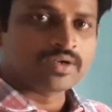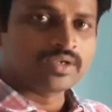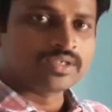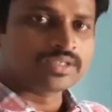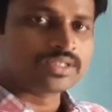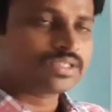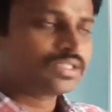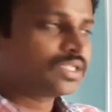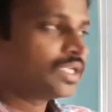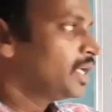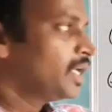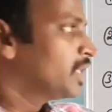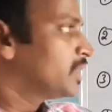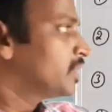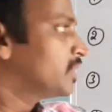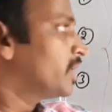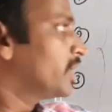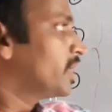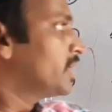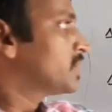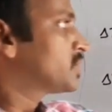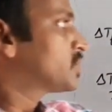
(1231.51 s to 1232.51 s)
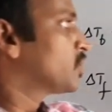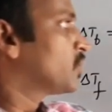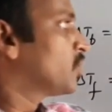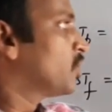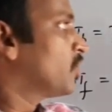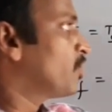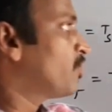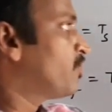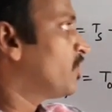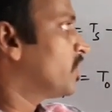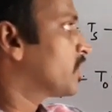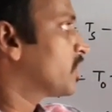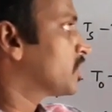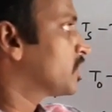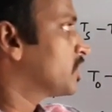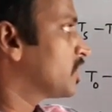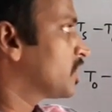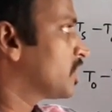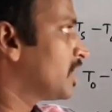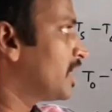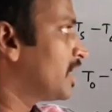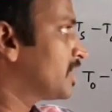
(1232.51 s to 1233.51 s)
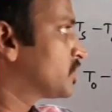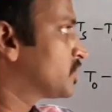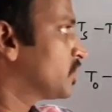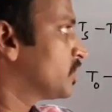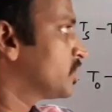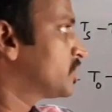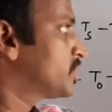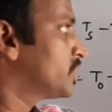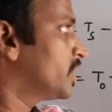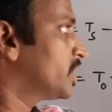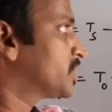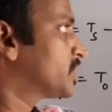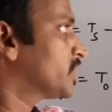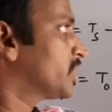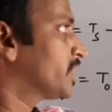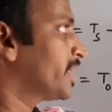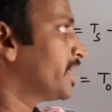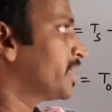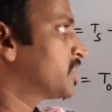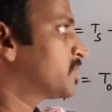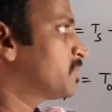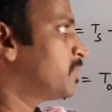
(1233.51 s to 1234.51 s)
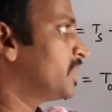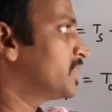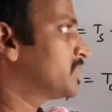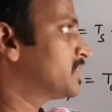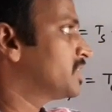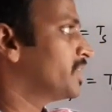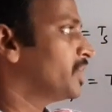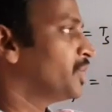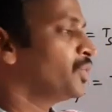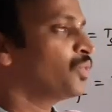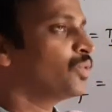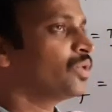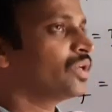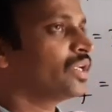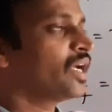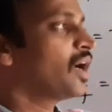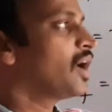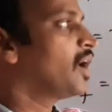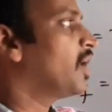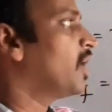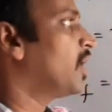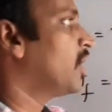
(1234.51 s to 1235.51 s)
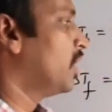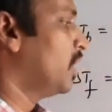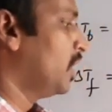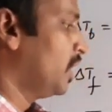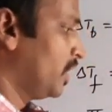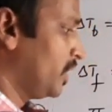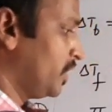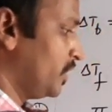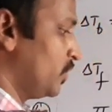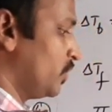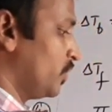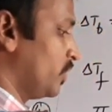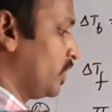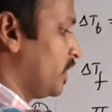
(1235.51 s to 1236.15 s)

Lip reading: Because there is no further association takes place in urea.